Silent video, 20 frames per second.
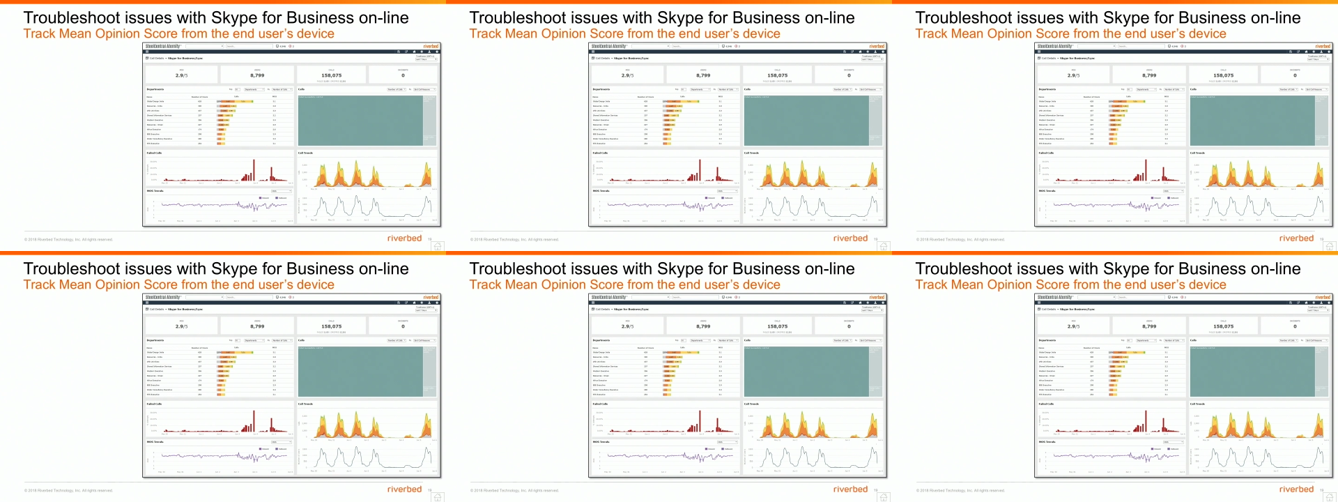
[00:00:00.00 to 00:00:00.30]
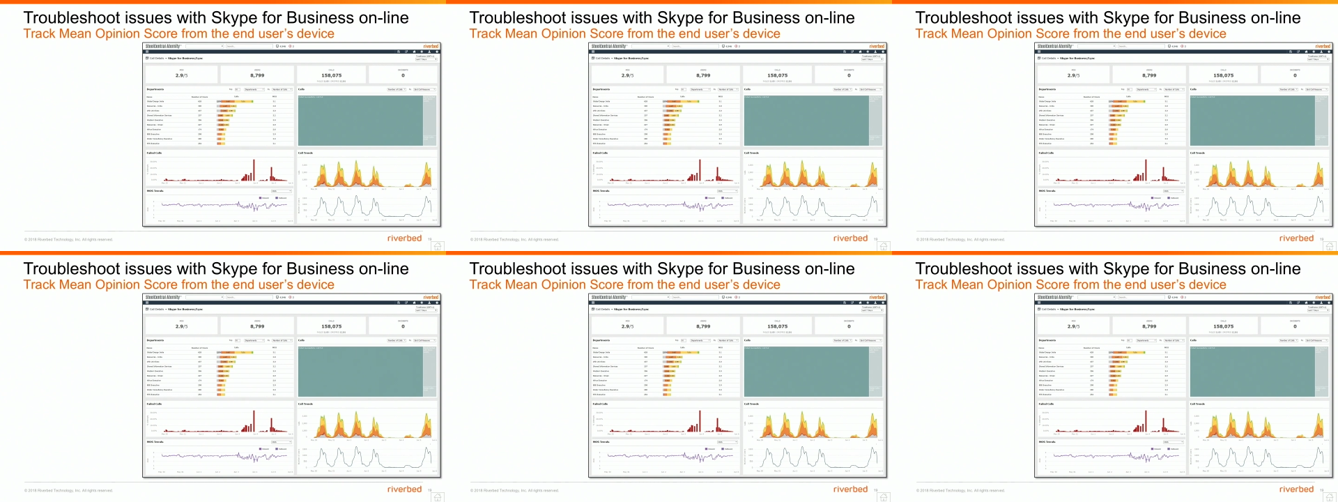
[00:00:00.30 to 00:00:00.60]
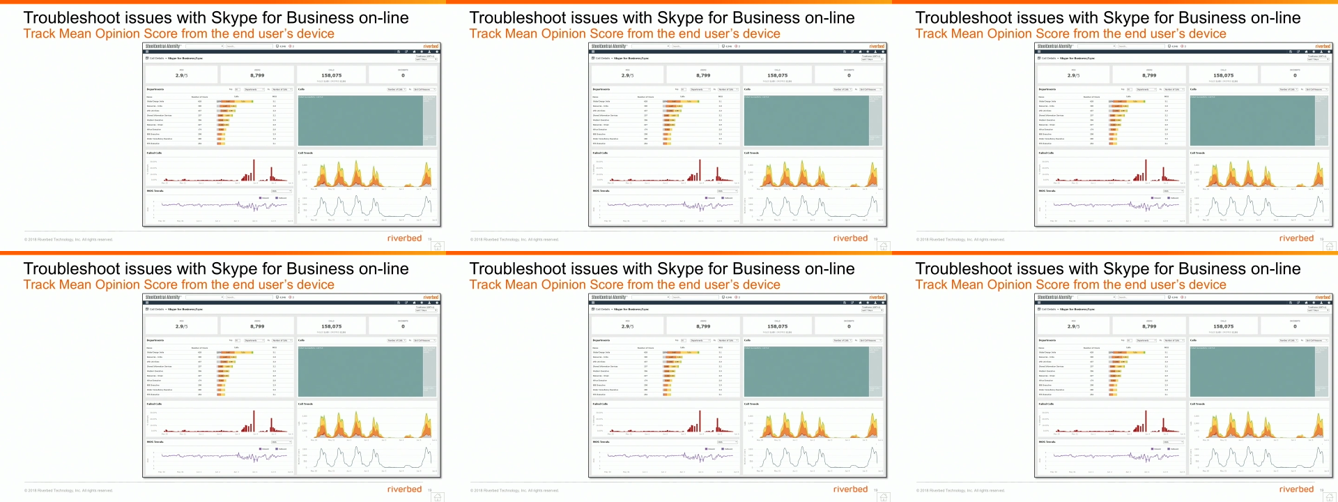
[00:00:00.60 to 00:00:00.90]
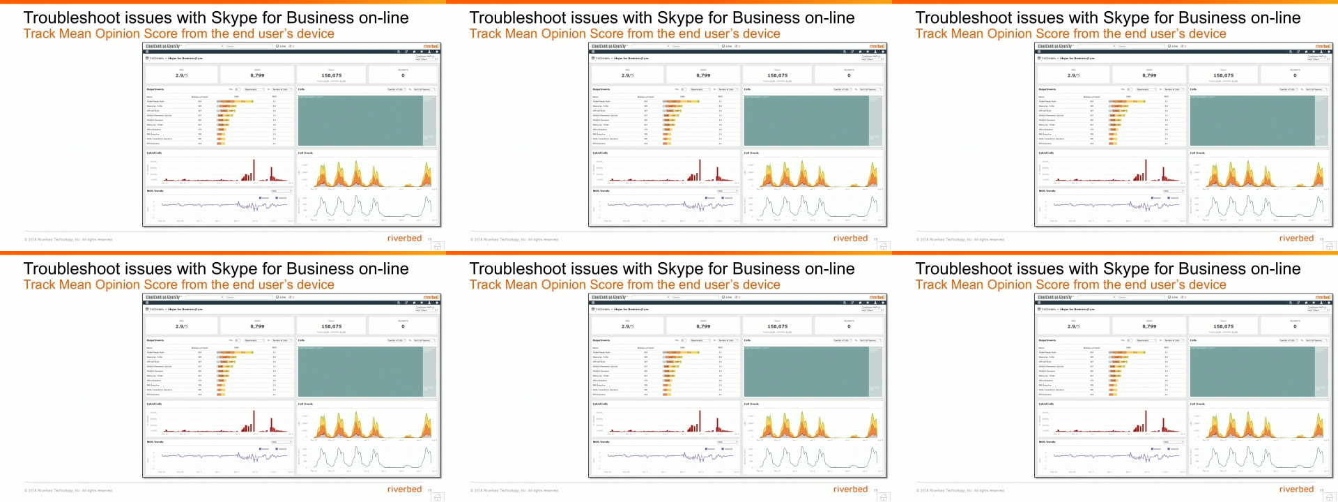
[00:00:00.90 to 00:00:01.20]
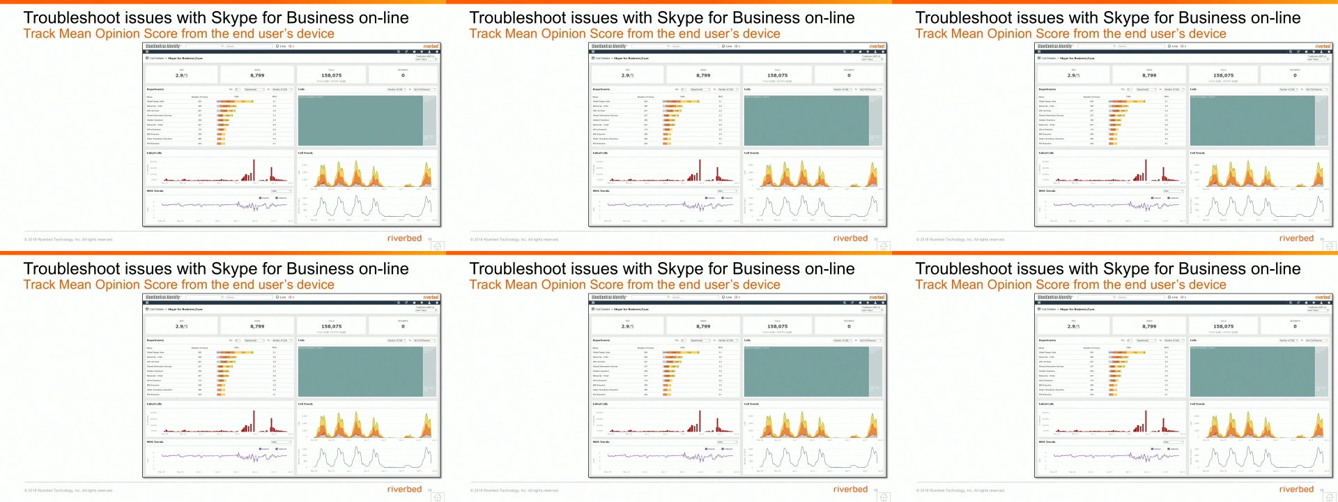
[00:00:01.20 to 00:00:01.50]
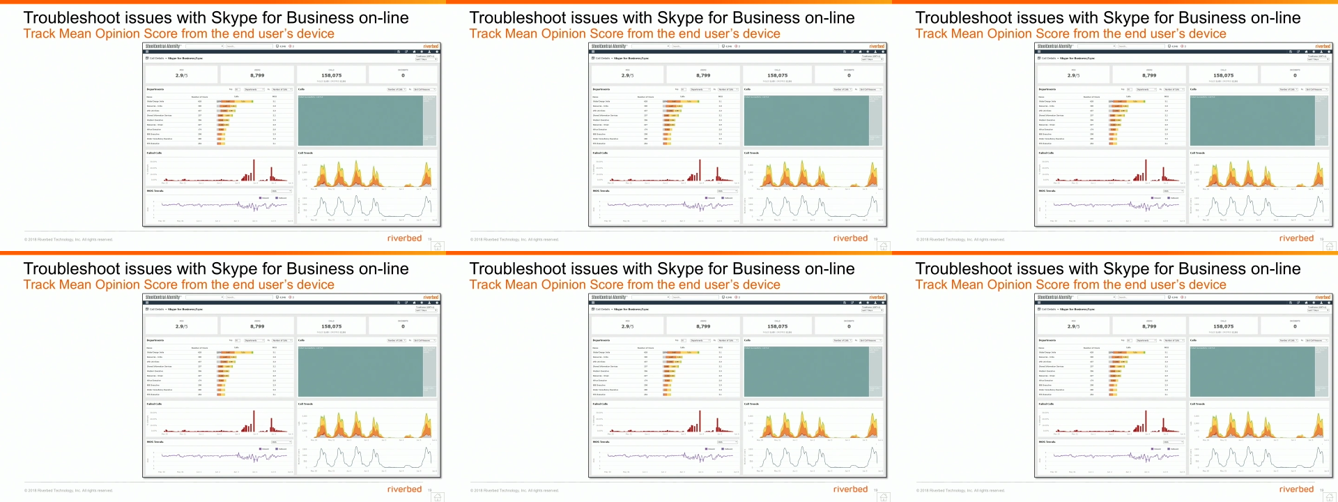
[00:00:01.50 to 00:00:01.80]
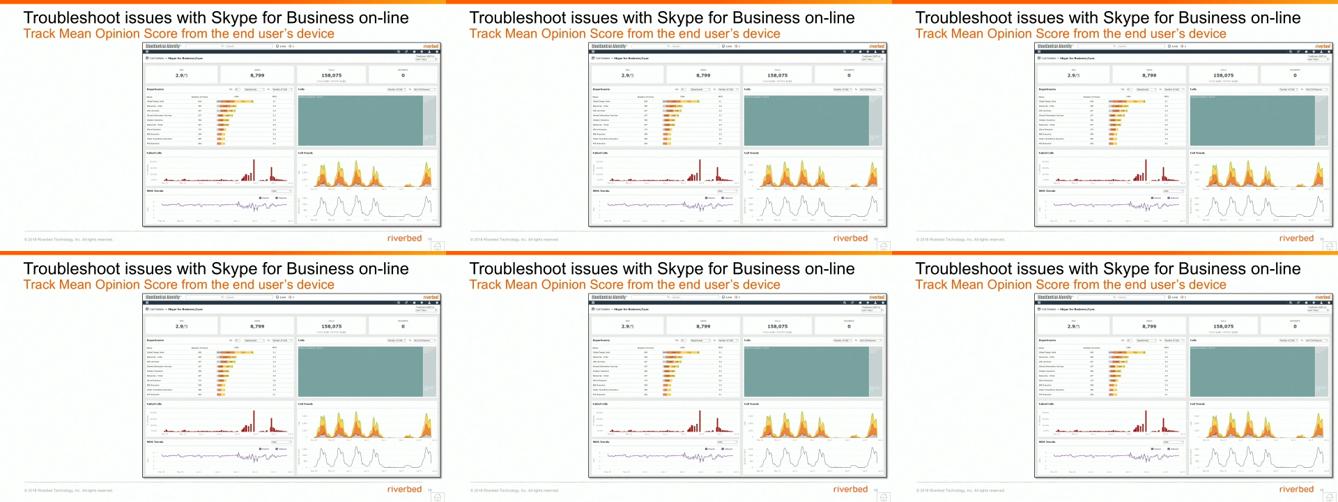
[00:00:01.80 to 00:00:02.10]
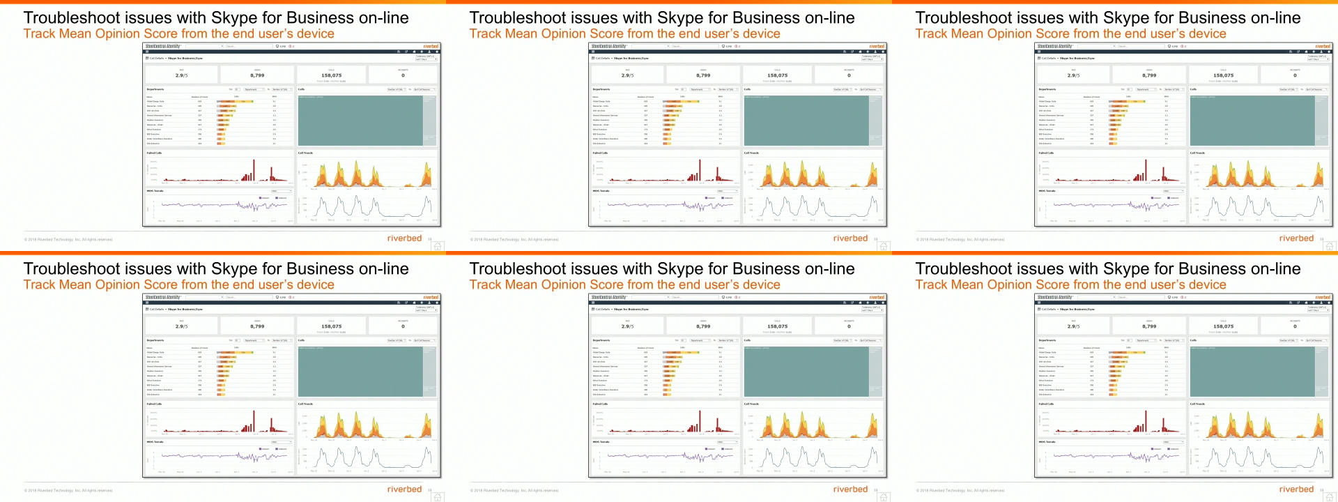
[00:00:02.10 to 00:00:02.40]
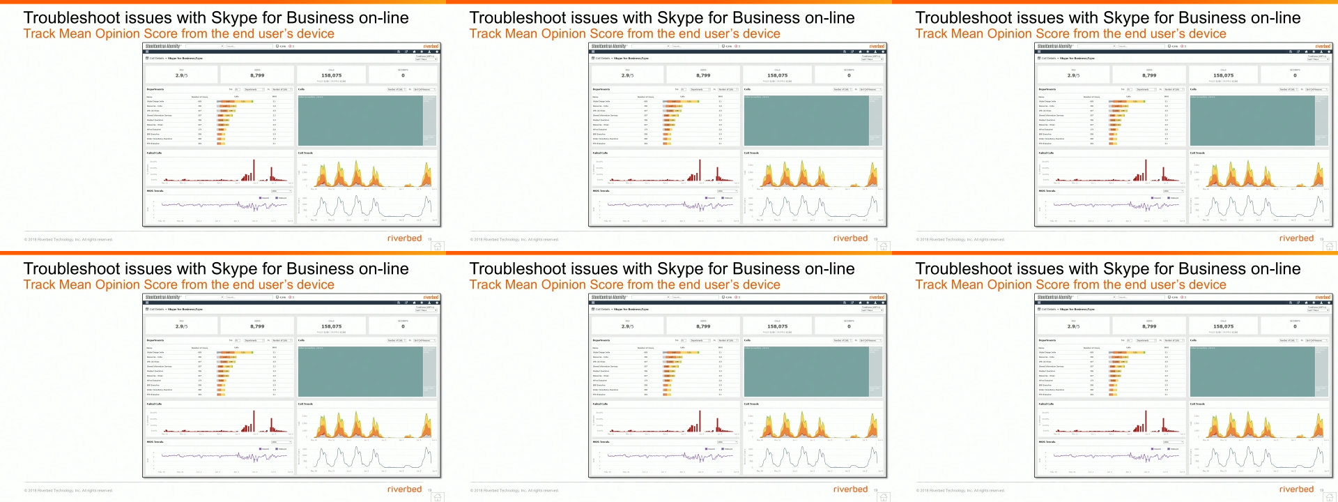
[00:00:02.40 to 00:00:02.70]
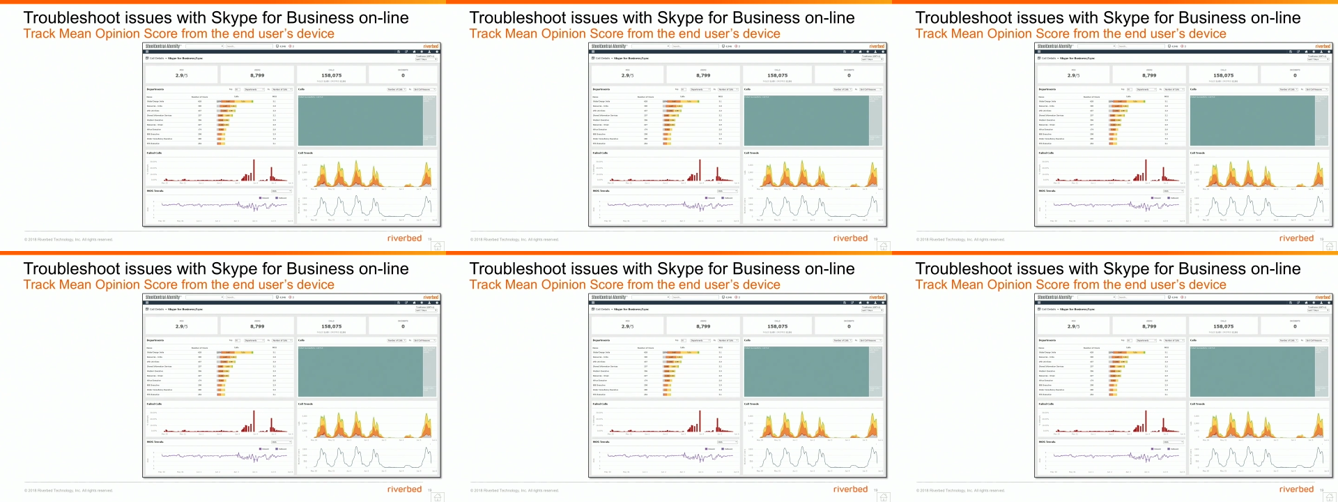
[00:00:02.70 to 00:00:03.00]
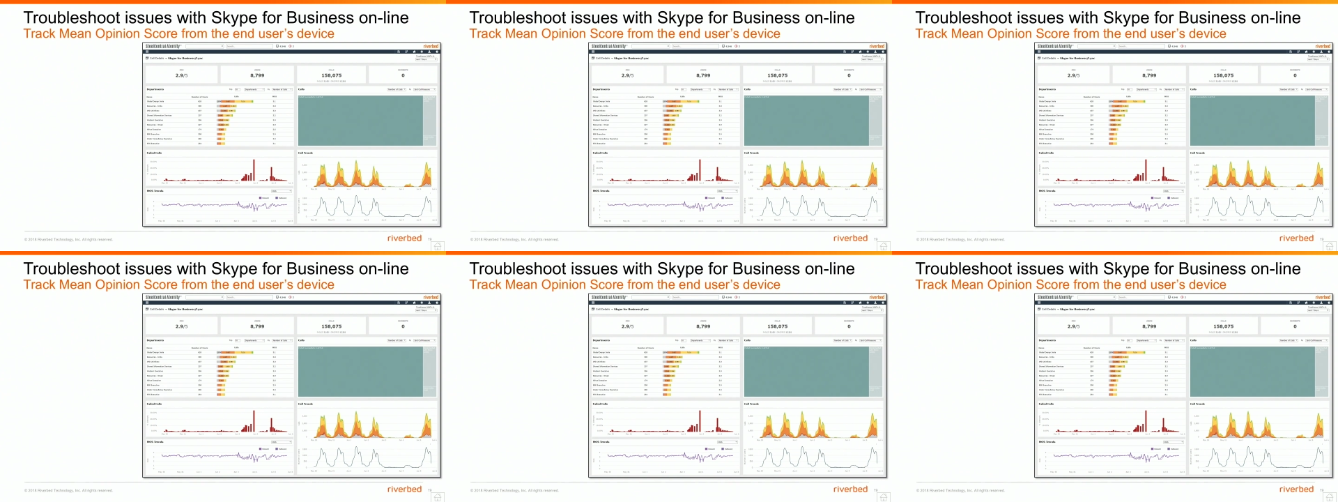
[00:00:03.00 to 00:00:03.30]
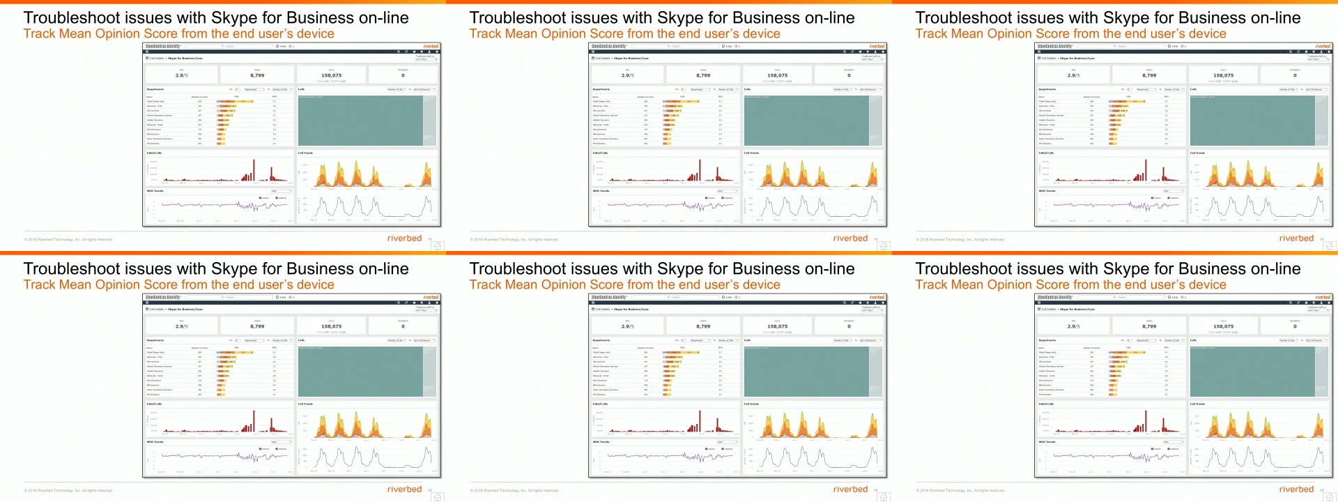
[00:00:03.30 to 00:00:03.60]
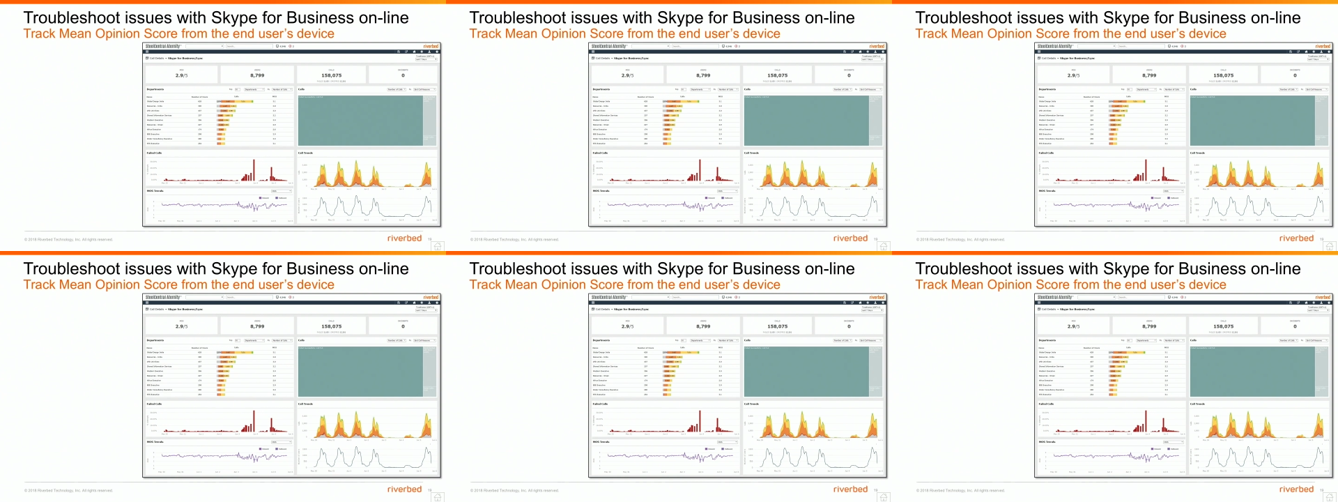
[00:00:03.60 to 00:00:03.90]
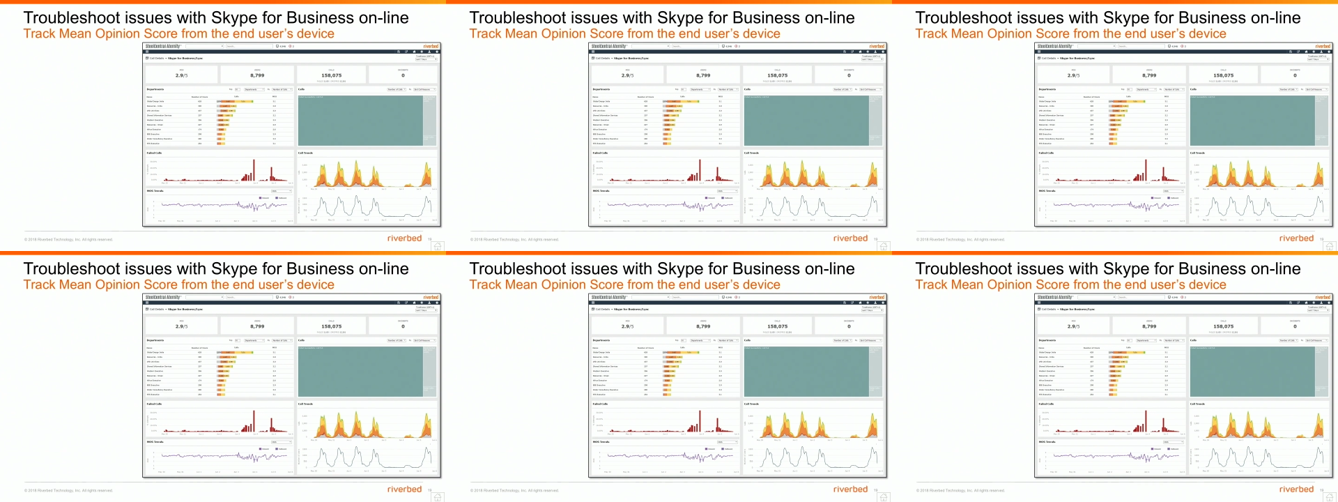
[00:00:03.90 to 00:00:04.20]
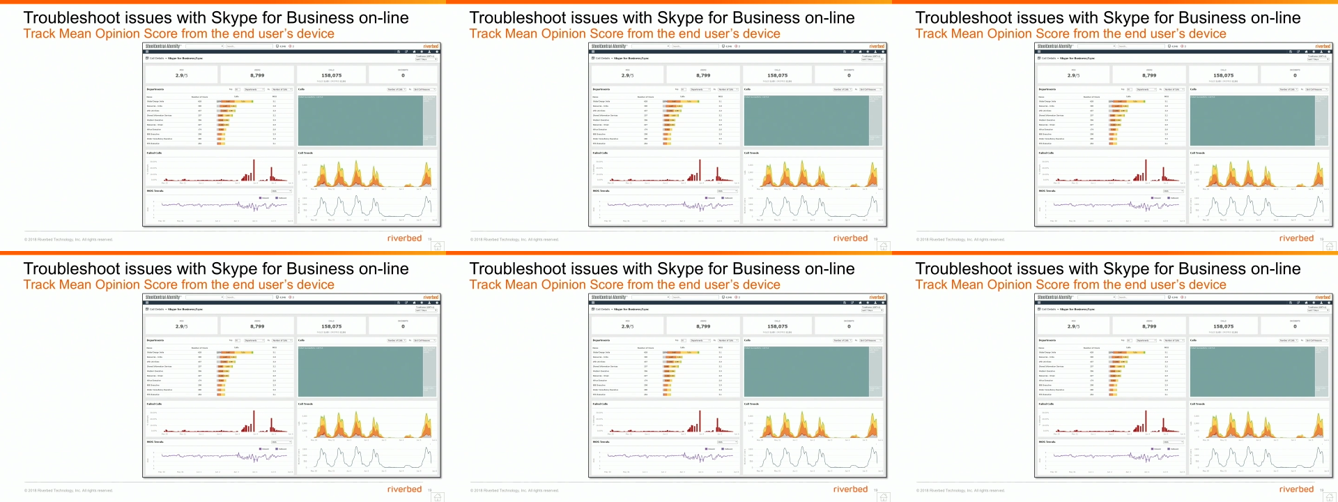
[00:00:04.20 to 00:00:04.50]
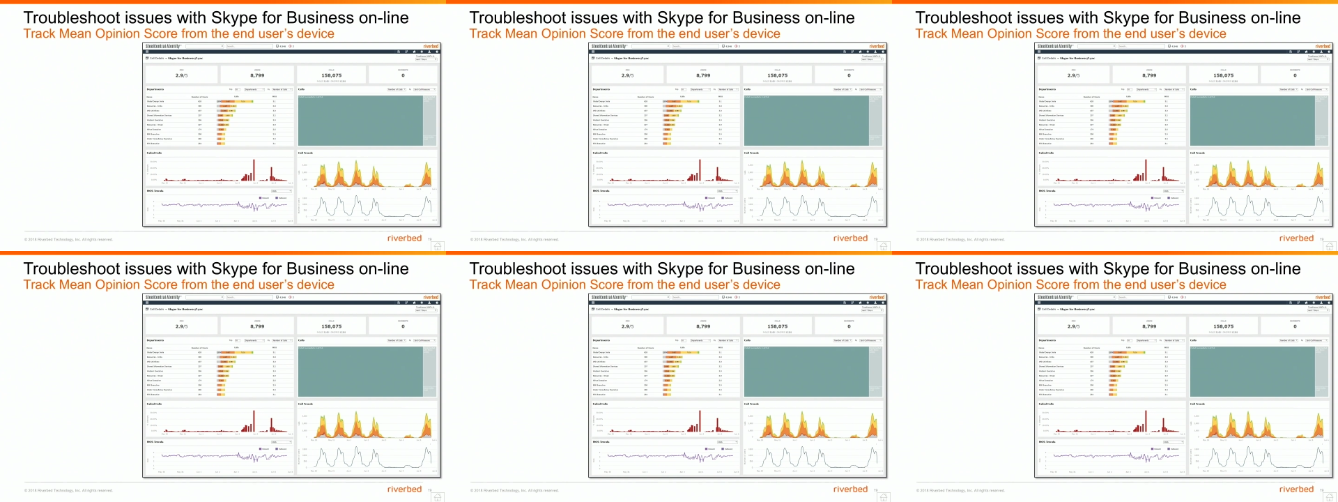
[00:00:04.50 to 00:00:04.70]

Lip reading: No face is visible, so there are no lips to read.